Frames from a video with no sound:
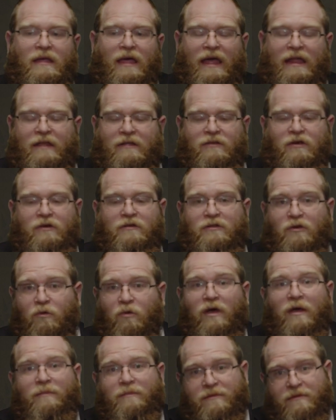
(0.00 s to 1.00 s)
and he took the
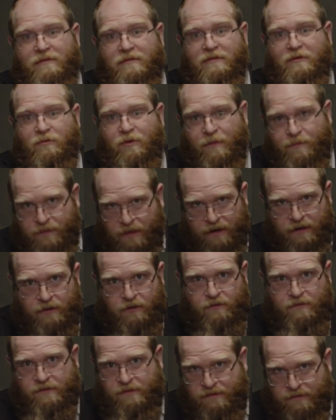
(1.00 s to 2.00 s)
whip that he
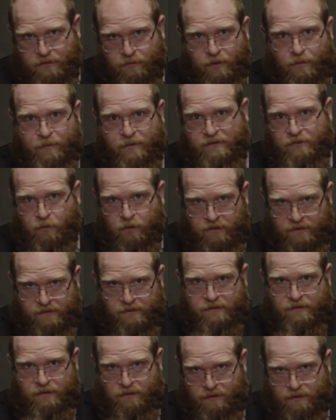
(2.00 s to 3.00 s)
uses to whip his
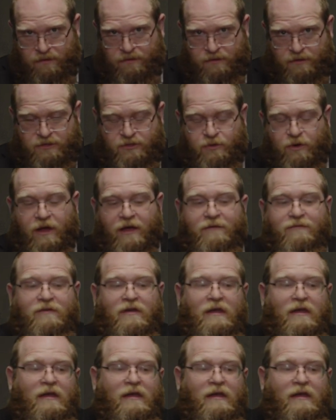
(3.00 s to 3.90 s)
horses to drive.